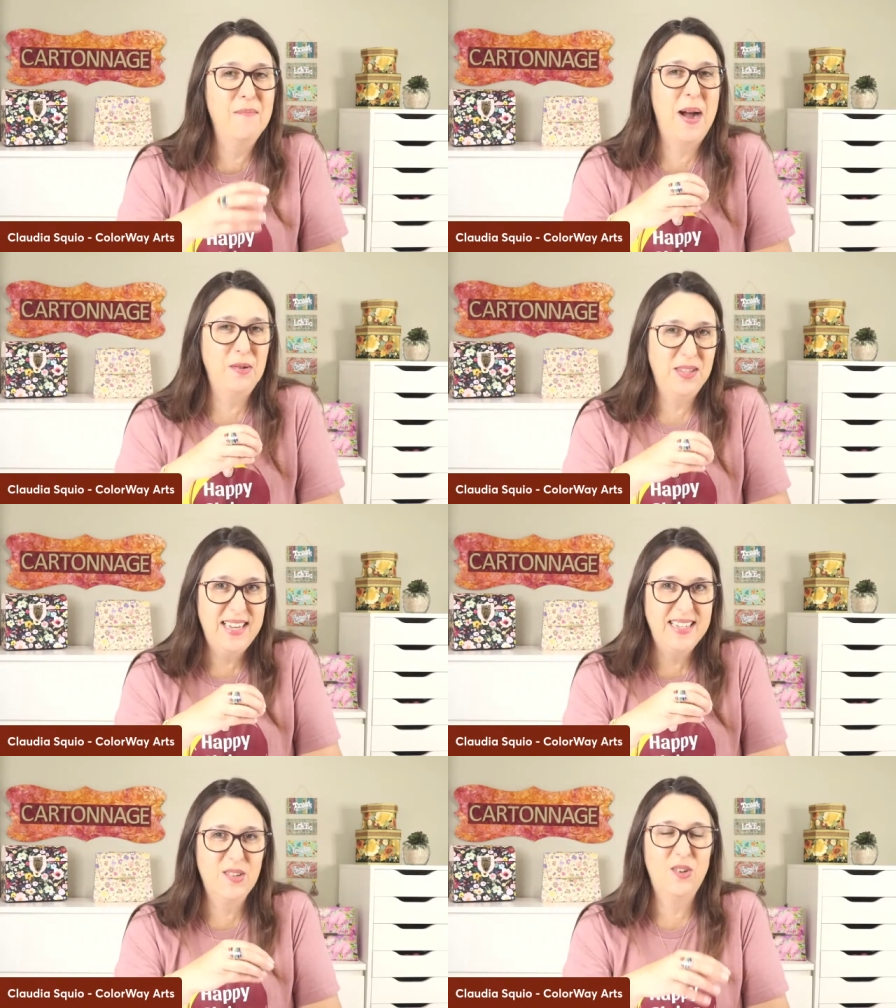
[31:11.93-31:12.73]
about
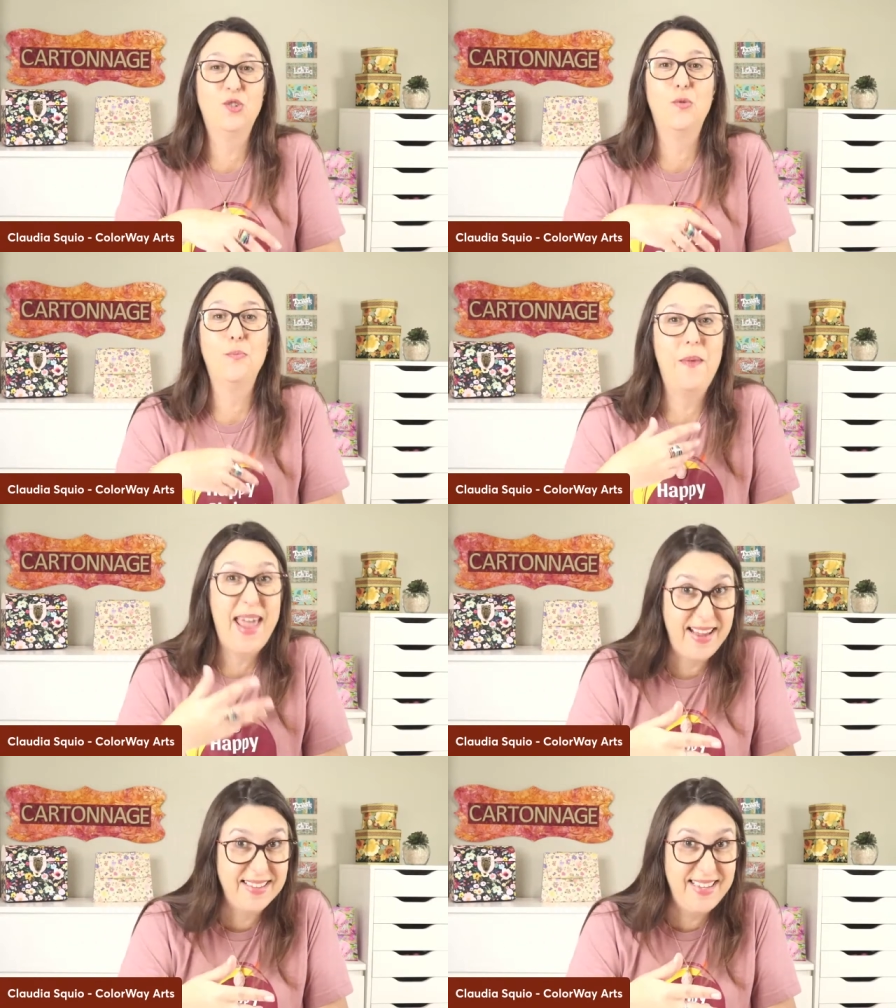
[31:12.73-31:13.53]
this or to
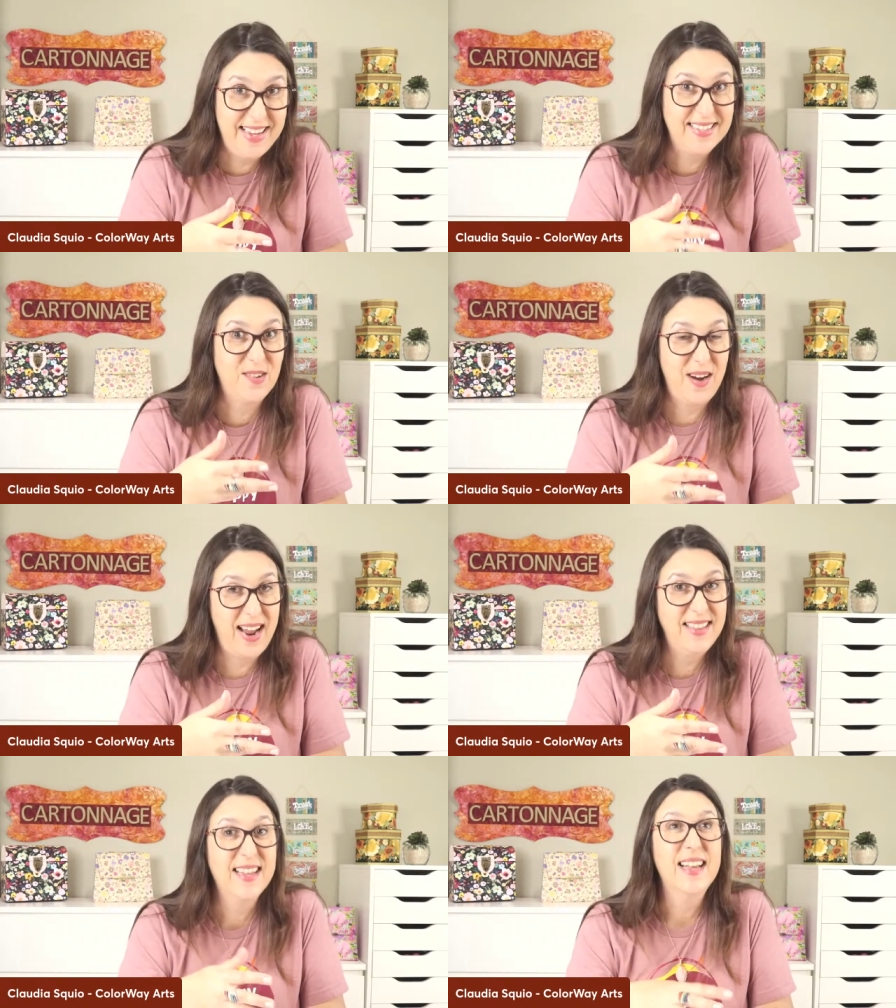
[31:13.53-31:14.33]
make this
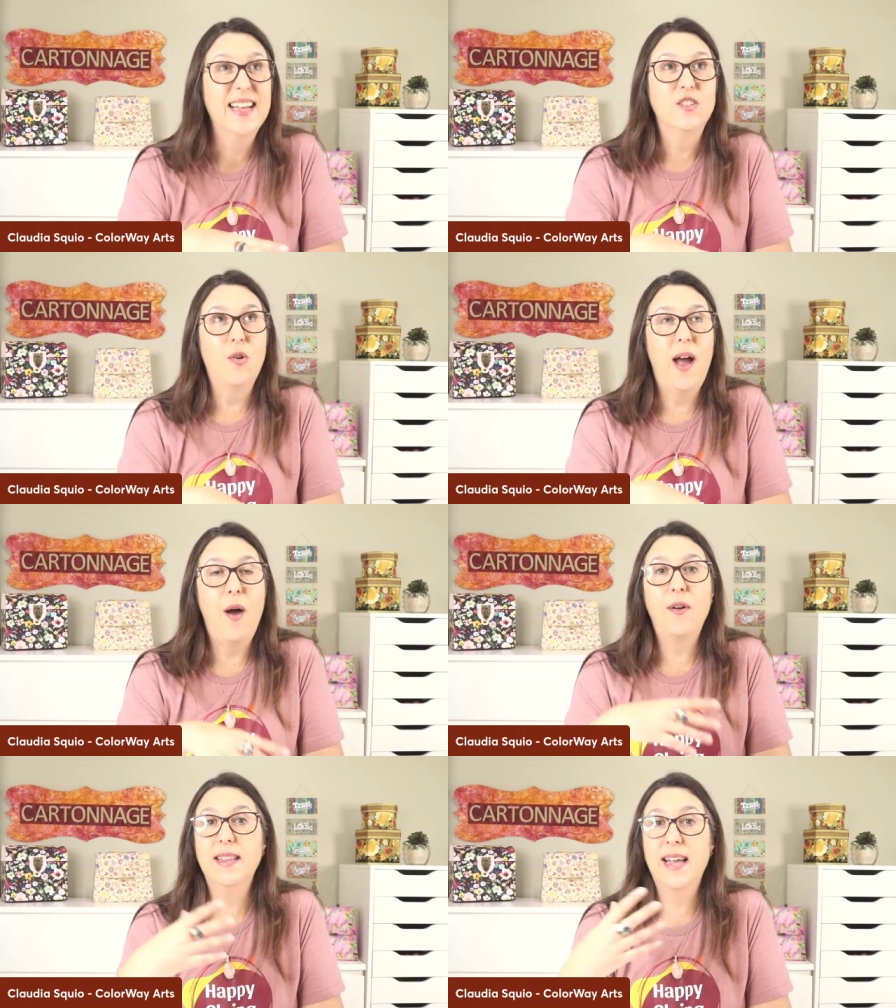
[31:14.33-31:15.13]
right so
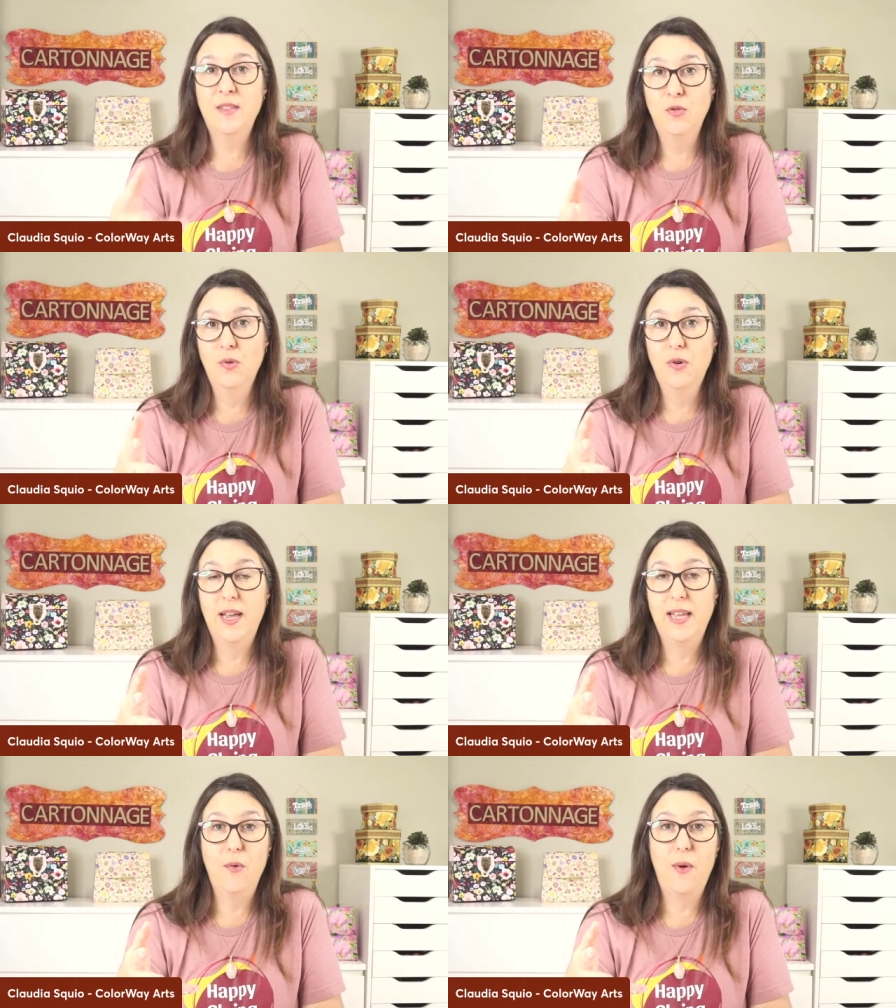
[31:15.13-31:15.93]
how can i do
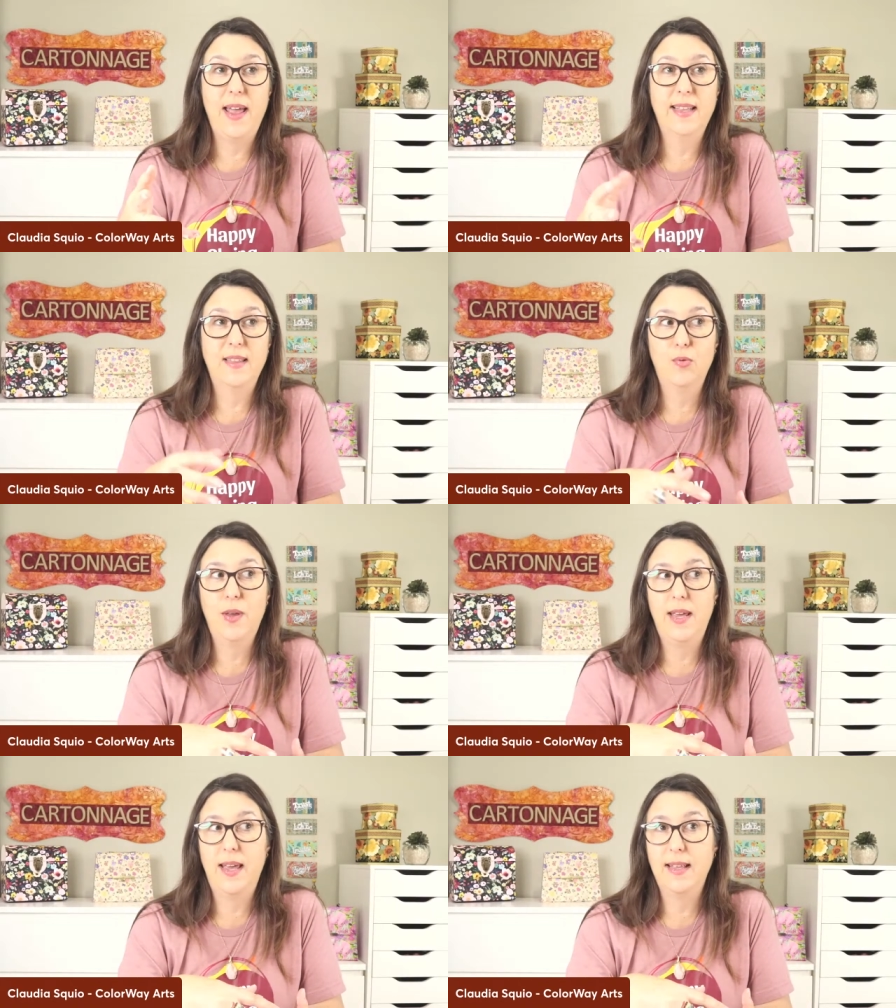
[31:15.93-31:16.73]
in a way that
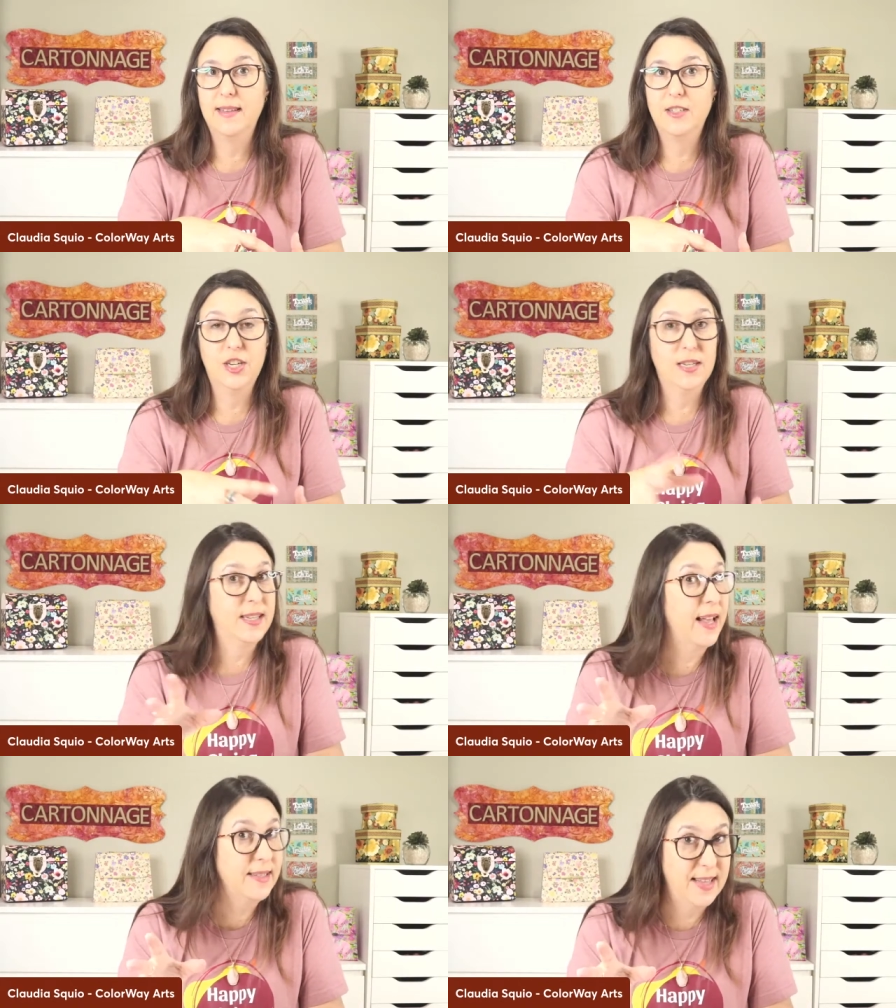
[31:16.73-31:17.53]
we can just
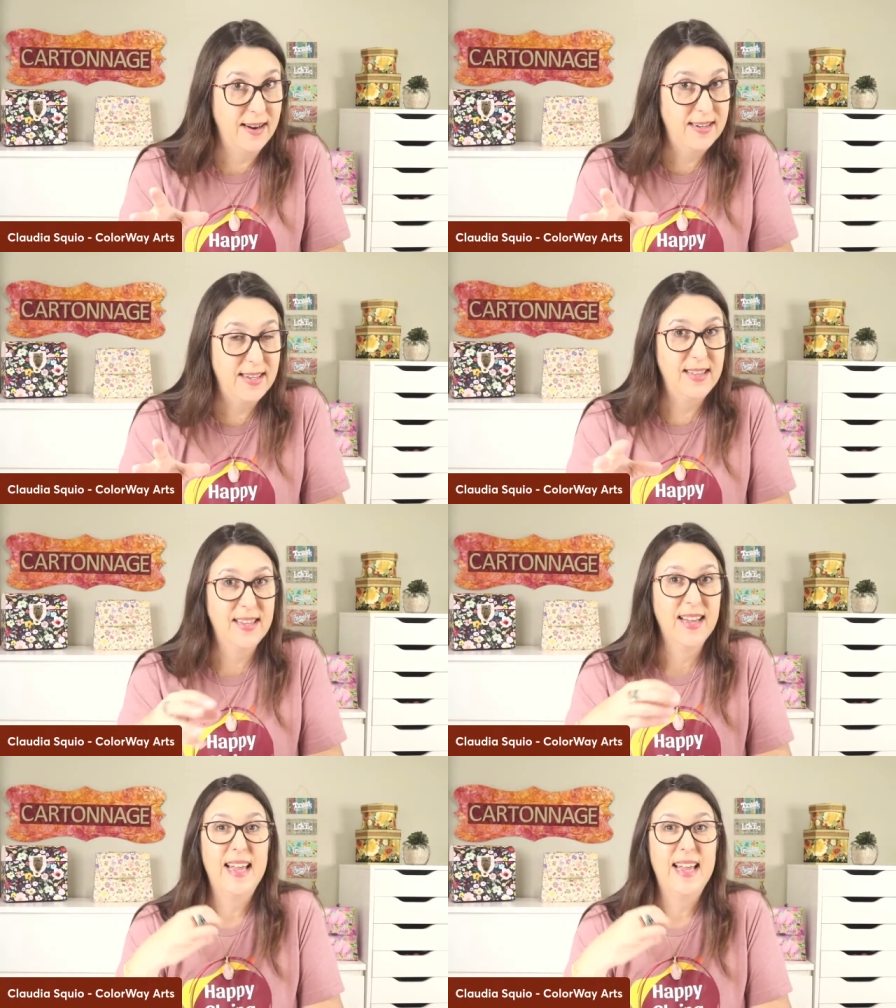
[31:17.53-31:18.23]
get started